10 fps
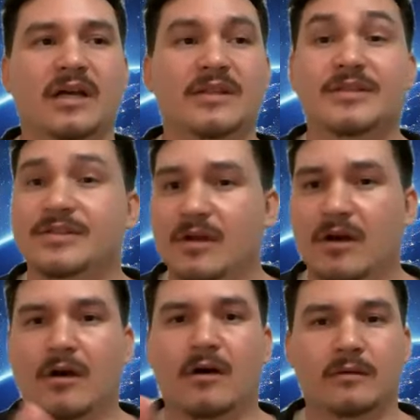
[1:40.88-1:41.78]
this is
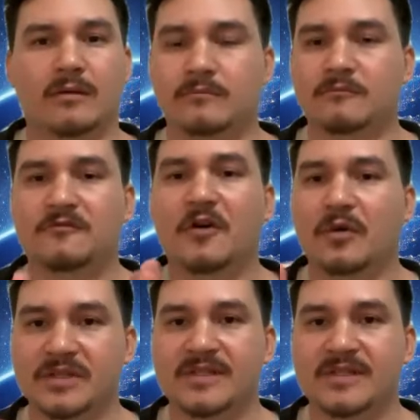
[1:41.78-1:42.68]
all
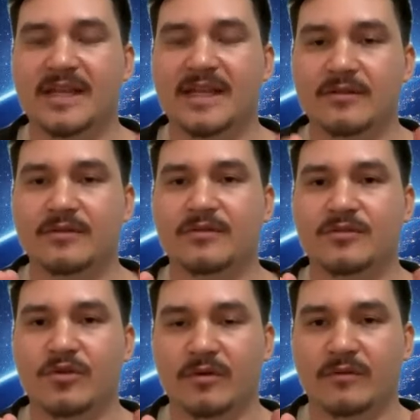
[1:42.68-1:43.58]
focus 10
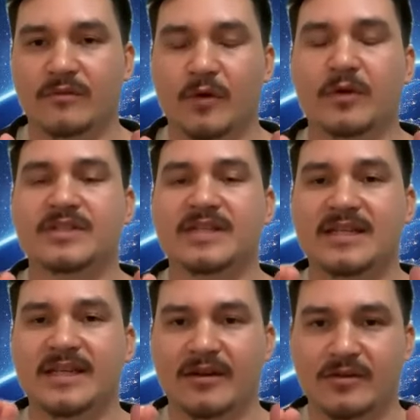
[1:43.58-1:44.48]

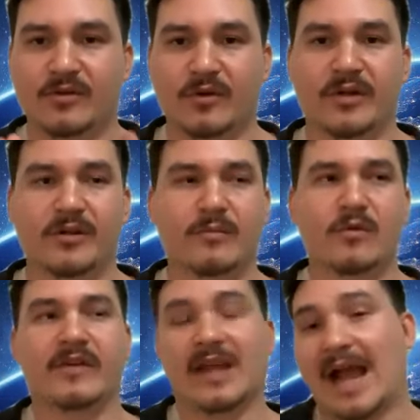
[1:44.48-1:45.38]
territory. You're
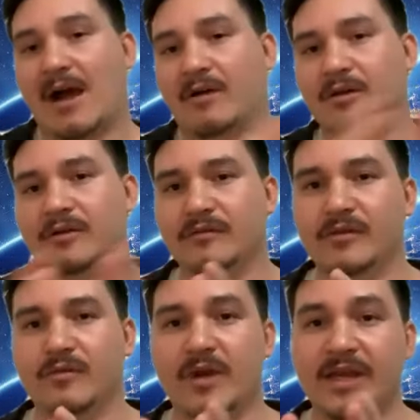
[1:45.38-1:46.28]
moving out of
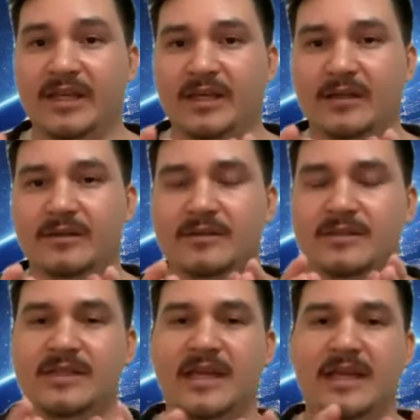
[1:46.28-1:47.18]
the waking
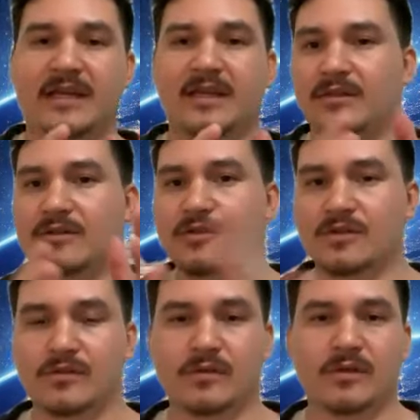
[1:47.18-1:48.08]
state
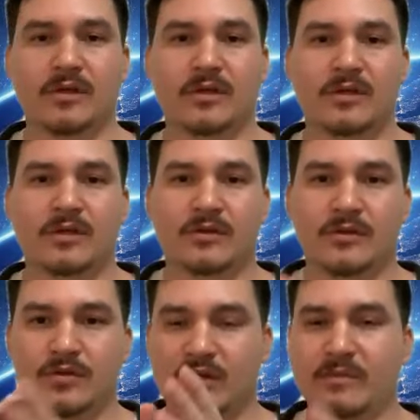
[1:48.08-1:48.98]
into
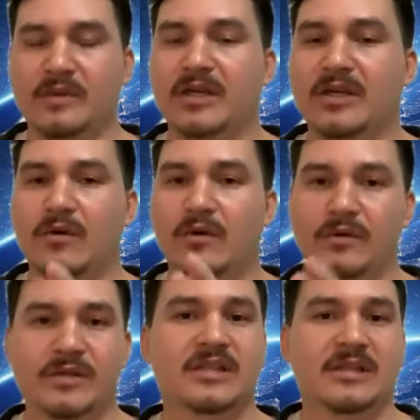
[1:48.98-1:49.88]
the dreaming or
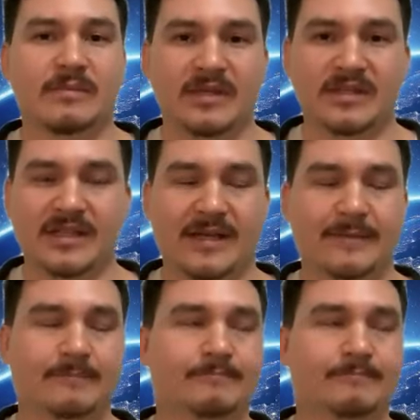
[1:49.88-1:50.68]
the sleeping state.